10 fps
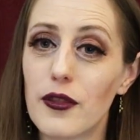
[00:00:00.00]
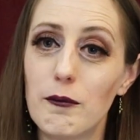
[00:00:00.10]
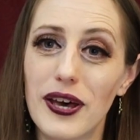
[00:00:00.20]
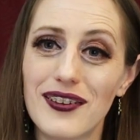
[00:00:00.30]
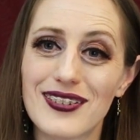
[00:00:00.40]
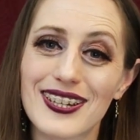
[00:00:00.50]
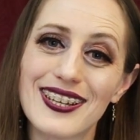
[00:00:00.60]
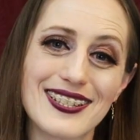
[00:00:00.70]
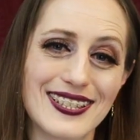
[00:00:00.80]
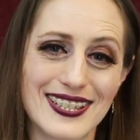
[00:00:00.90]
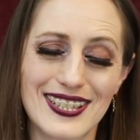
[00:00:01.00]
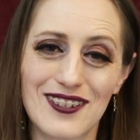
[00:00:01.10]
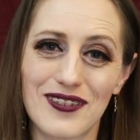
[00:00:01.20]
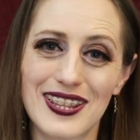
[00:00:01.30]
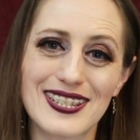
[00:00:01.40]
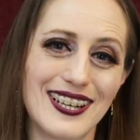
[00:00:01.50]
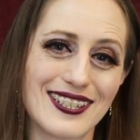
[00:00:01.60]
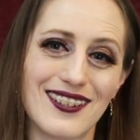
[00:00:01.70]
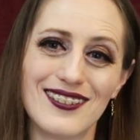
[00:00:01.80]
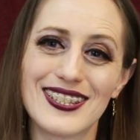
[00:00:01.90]
The belt, consistent with
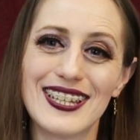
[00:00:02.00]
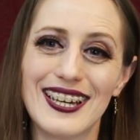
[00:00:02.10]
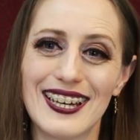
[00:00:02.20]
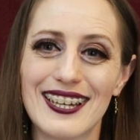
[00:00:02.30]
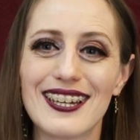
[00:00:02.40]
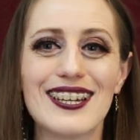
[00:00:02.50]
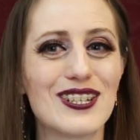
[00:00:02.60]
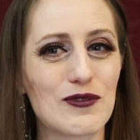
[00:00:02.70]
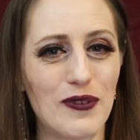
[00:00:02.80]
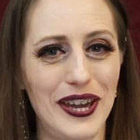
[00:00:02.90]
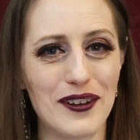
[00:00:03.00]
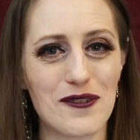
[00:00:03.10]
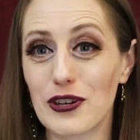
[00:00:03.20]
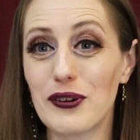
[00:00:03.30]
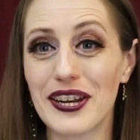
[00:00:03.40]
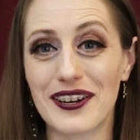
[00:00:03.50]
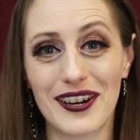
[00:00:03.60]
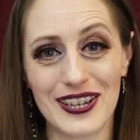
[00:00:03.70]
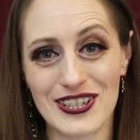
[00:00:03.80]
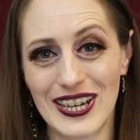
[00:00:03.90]
Santa Lucia, is red, quite a
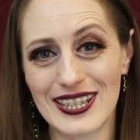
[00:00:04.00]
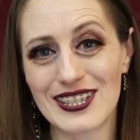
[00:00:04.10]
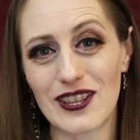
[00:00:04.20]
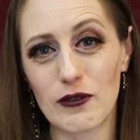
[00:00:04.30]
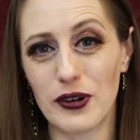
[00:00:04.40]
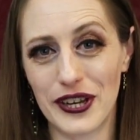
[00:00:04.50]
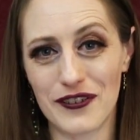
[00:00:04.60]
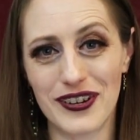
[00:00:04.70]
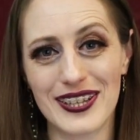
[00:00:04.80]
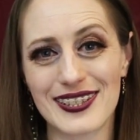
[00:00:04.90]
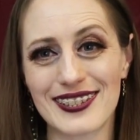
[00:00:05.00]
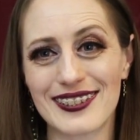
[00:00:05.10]
contrast to the white dress.